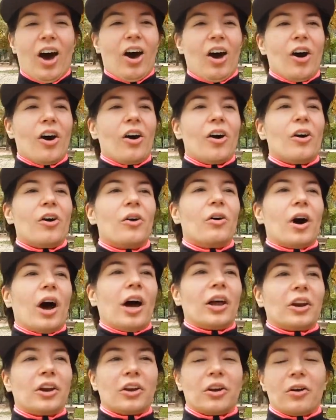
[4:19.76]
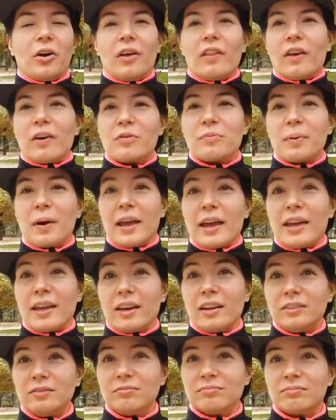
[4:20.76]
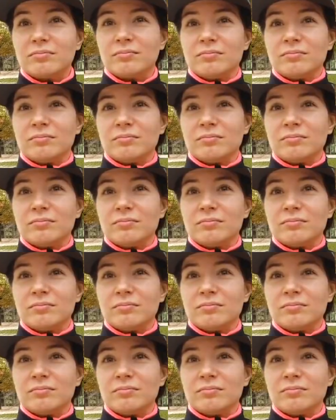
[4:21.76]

Oh, I don't know. I love paella.